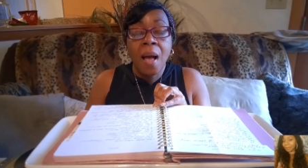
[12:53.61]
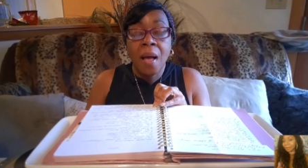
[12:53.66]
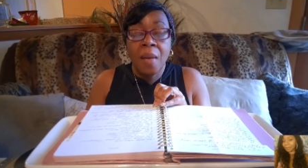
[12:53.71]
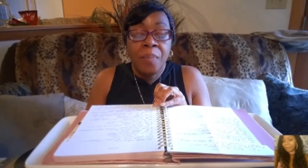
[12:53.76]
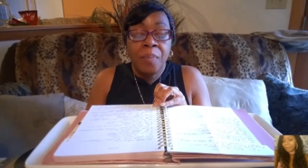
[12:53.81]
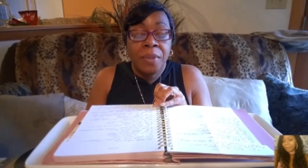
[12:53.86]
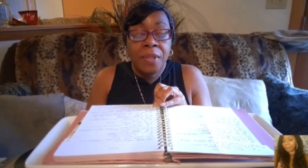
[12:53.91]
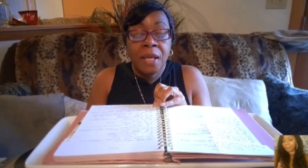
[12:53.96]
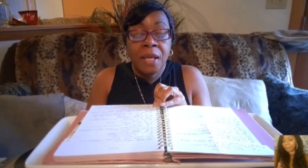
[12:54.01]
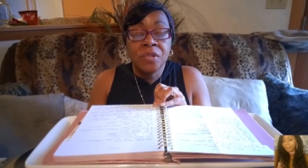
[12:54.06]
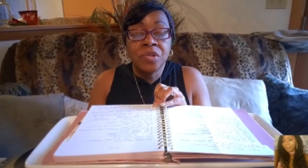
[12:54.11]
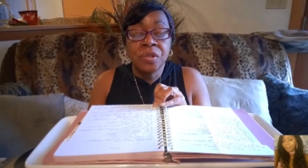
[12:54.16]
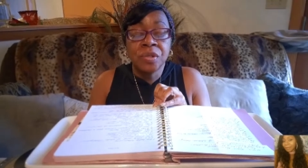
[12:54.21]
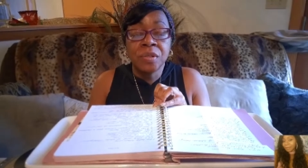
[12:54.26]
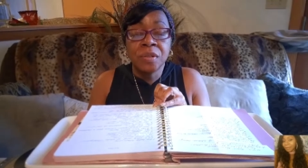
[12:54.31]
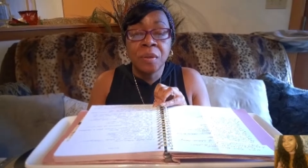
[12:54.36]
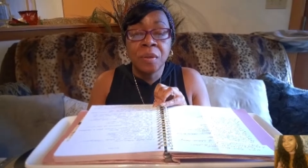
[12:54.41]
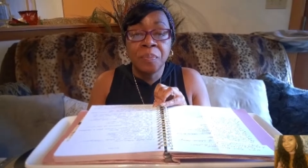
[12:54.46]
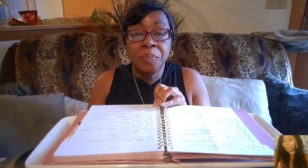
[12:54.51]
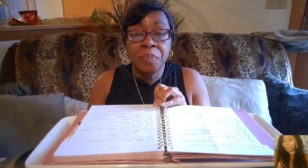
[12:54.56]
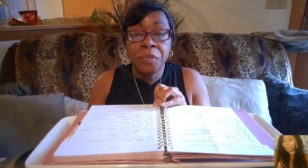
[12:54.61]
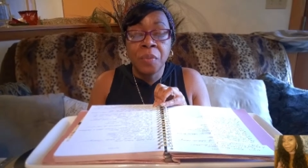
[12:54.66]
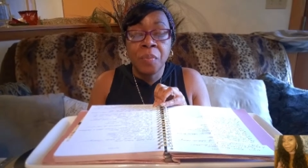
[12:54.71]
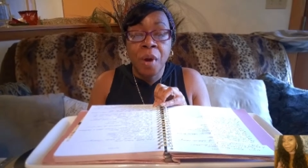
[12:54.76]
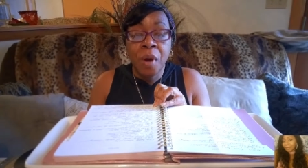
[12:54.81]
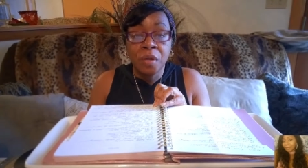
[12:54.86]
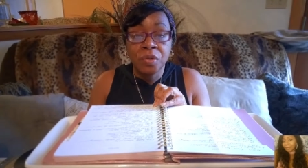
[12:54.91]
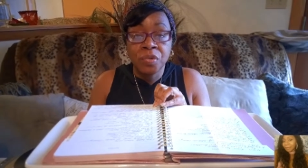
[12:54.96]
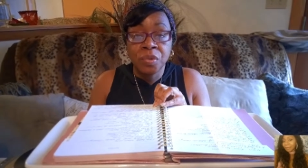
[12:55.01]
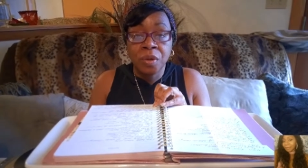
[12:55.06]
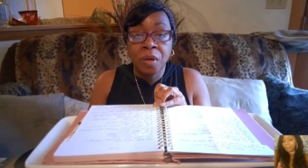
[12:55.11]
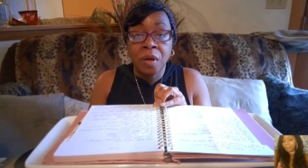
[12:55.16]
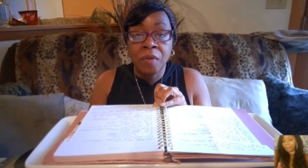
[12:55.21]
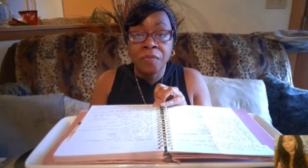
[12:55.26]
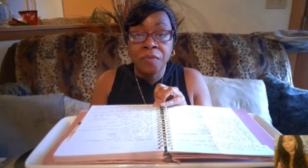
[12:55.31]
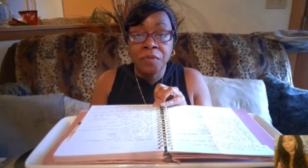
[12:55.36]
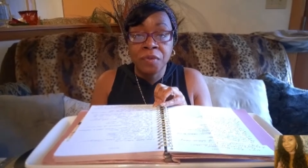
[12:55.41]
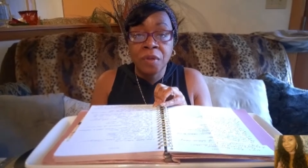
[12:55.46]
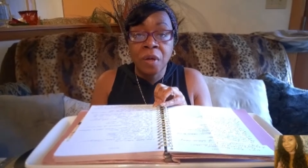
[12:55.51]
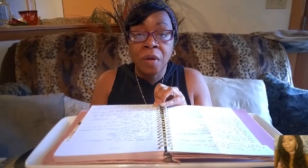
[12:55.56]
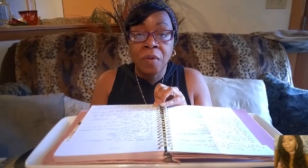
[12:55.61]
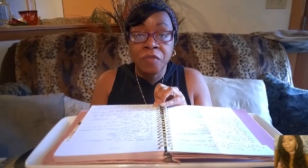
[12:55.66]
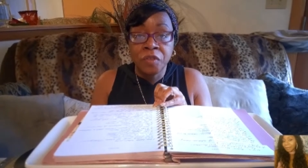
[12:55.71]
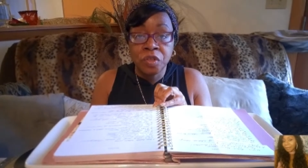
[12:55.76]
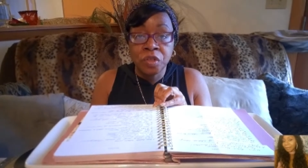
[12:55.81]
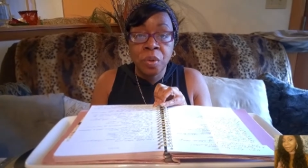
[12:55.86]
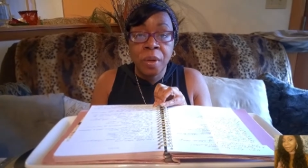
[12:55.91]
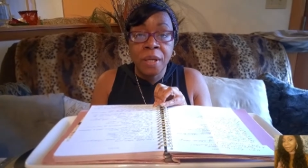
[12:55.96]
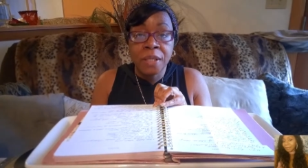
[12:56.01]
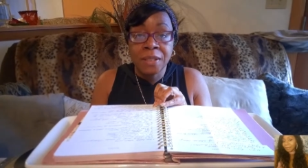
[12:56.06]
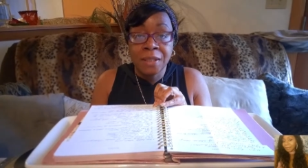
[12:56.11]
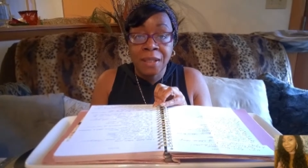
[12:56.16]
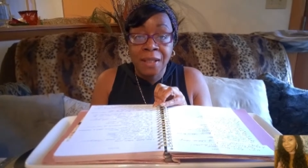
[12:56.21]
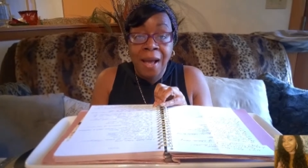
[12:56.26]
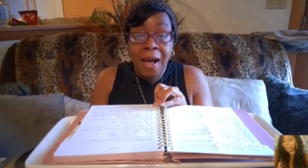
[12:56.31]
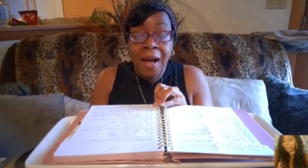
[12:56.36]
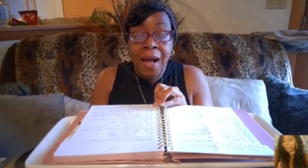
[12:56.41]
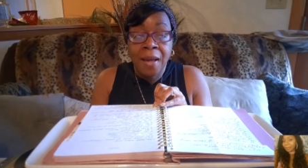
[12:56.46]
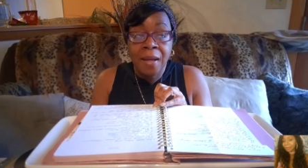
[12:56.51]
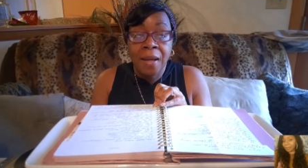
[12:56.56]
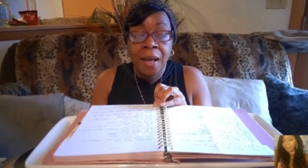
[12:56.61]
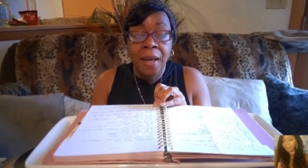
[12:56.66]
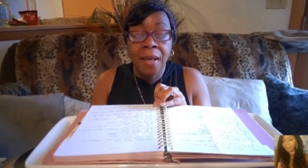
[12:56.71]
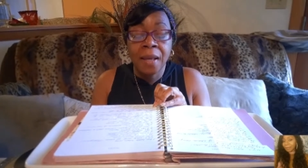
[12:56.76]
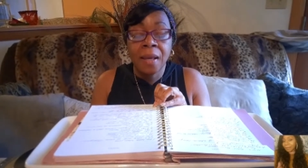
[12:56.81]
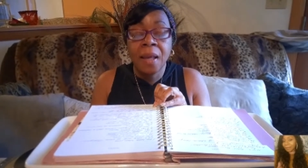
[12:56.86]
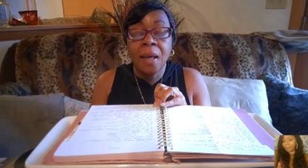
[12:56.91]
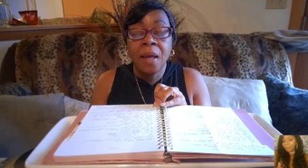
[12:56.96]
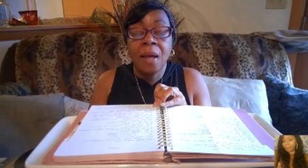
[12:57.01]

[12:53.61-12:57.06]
But that's just the margarine of choice that I like.